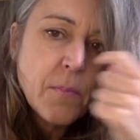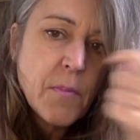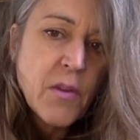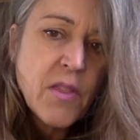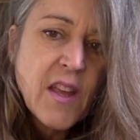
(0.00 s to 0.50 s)

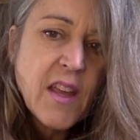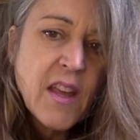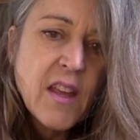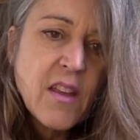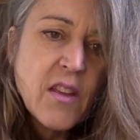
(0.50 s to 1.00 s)
are
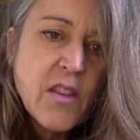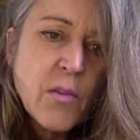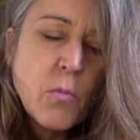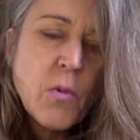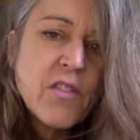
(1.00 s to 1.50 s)
thinking
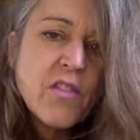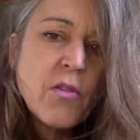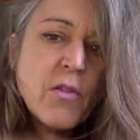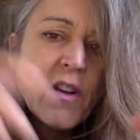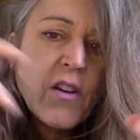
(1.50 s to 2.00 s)
that what's
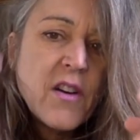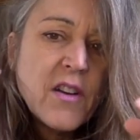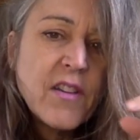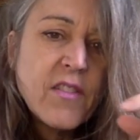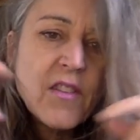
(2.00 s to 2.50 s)
going
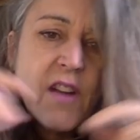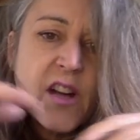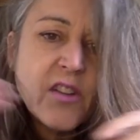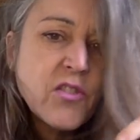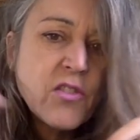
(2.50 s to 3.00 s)
on is
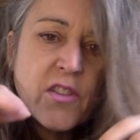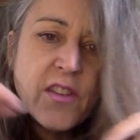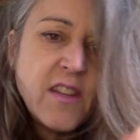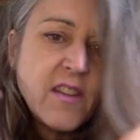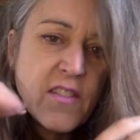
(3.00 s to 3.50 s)
not
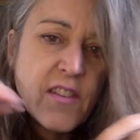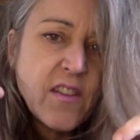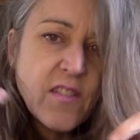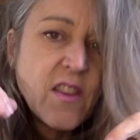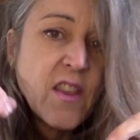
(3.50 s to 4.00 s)
good these
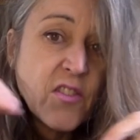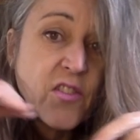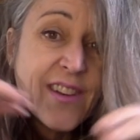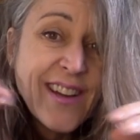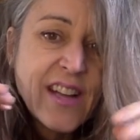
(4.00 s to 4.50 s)
days, that things
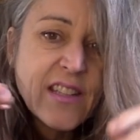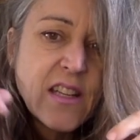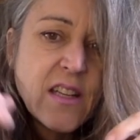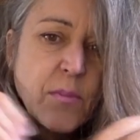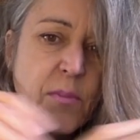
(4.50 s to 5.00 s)
are not
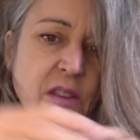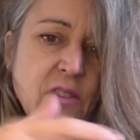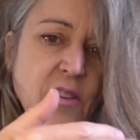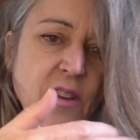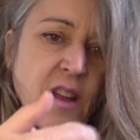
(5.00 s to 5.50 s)
getting
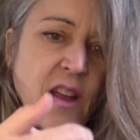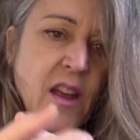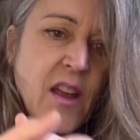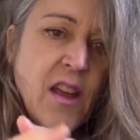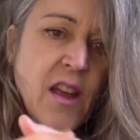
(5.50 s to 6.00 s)
better,
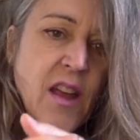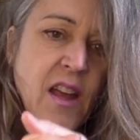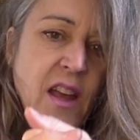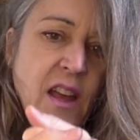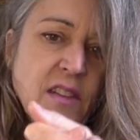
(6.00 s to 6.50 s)

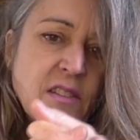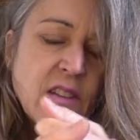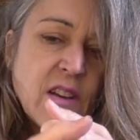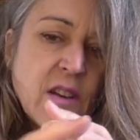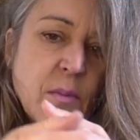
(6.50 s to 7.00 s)
and
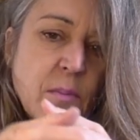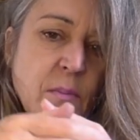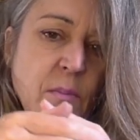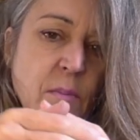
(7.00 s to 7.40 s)
um,